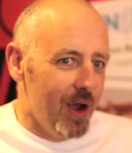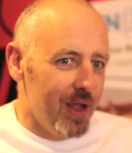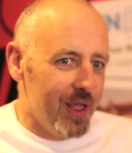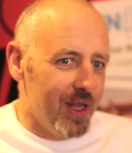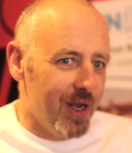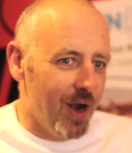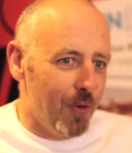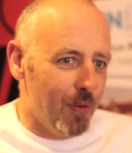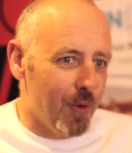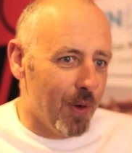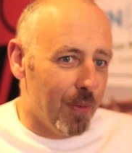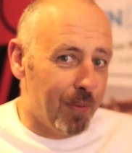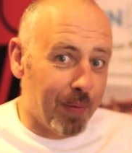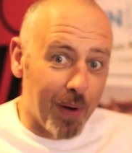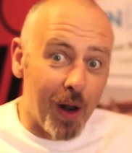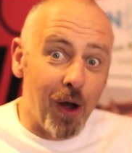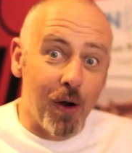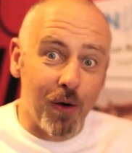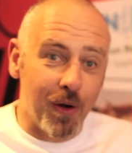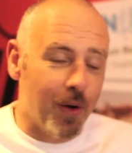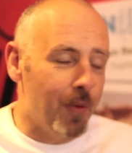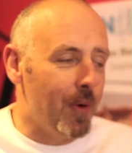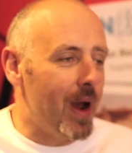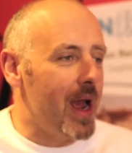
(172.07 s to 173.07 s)
we're
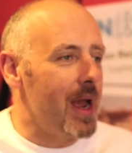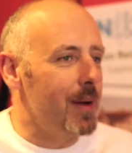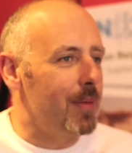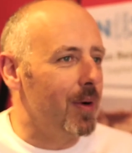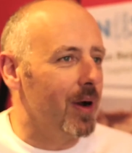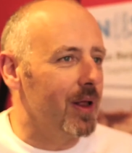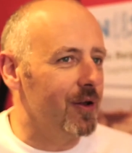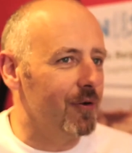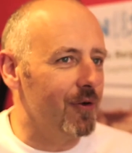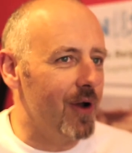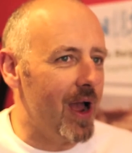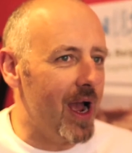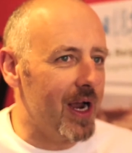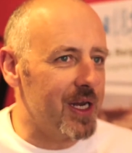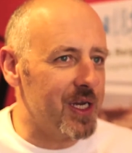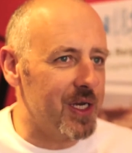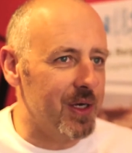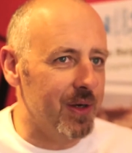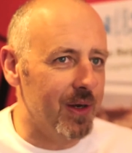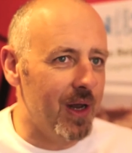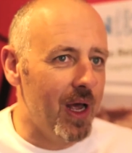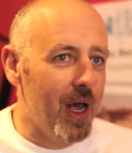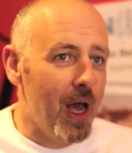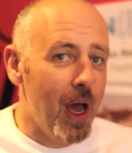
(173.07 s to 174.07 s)
blown away by the
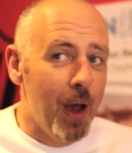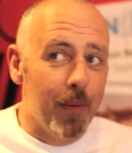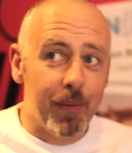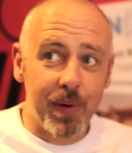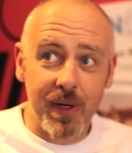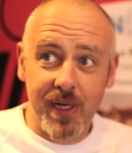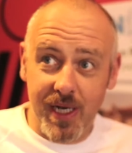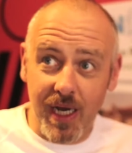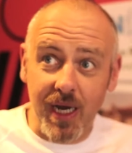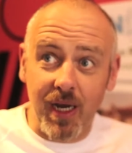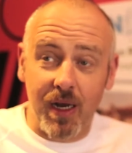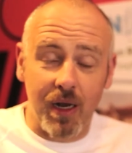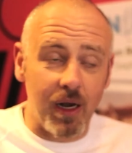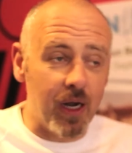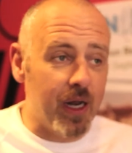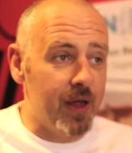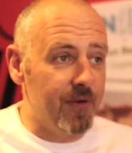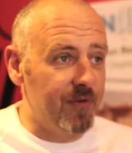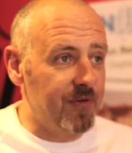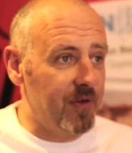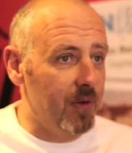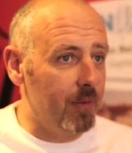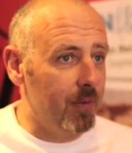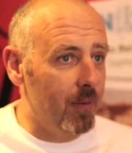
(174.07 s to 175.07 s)
reaction, particularly
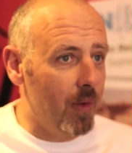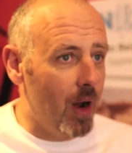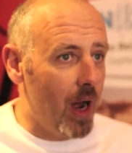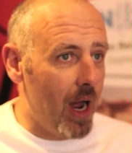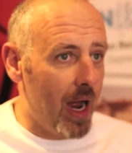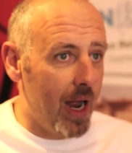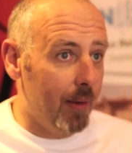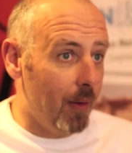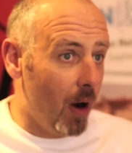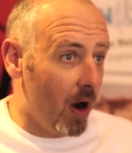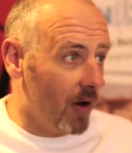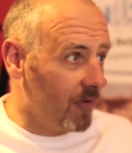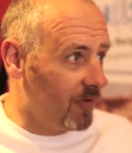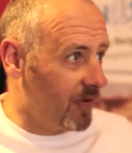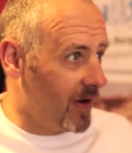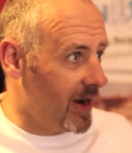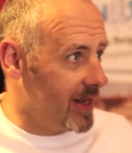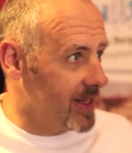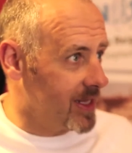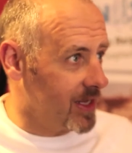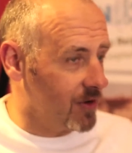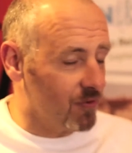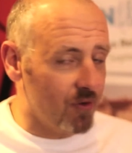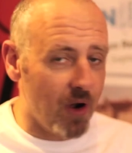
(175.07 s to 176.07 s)
from our
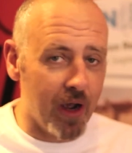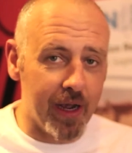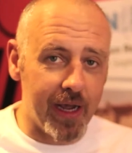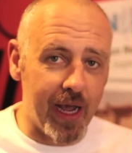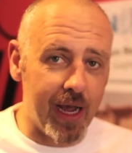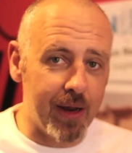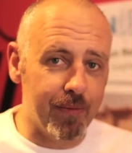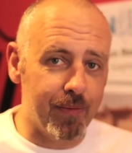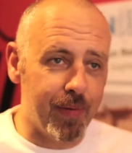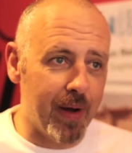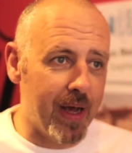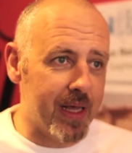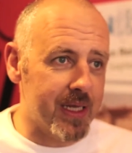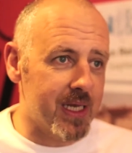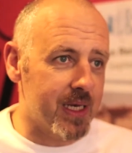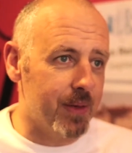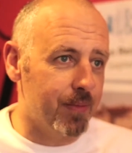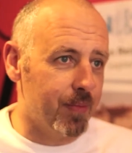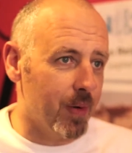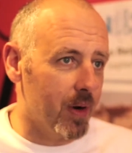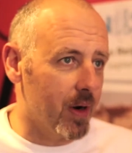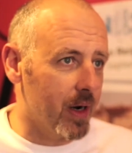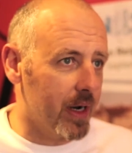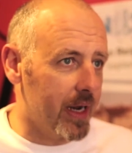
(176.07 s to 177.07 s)
friends at Reigate and
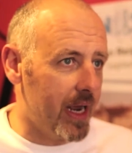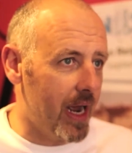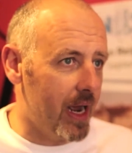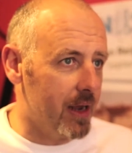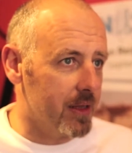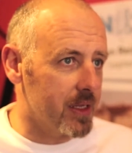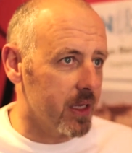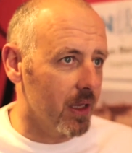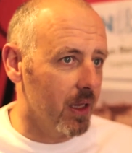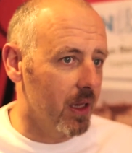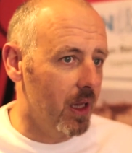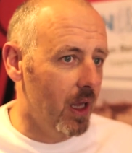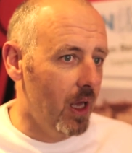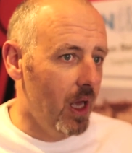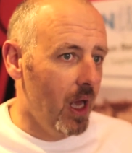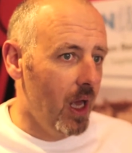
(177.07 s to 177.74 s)
Bannister Borough Council.